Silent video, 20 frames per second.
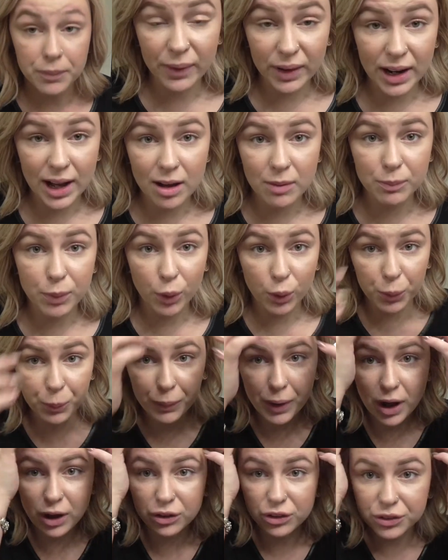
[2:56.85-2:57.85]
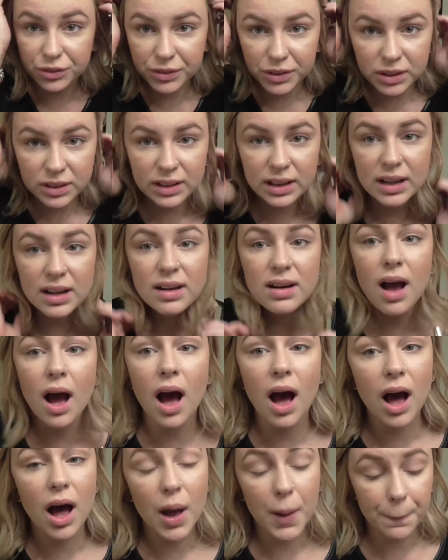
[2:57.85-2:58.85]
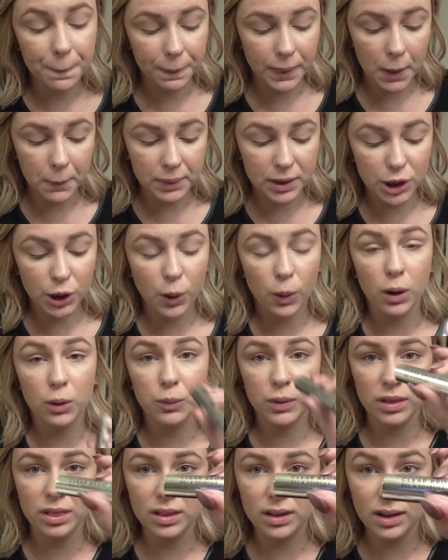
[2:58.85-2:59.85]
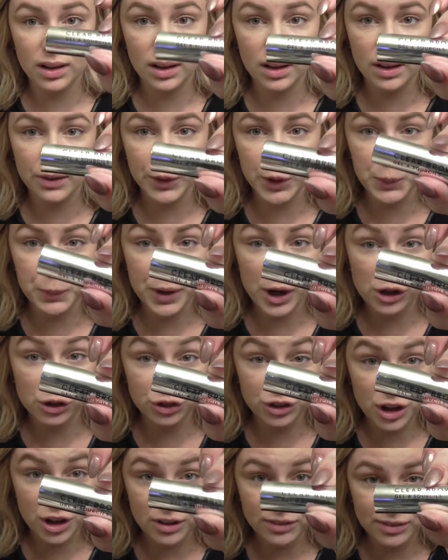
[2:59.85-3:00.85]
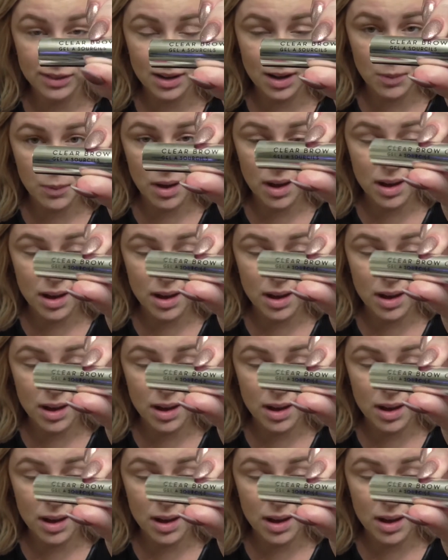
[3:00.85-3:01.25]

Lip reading: Now that I have both brows filled in, I'm going to go in with the Clear Brow Gel from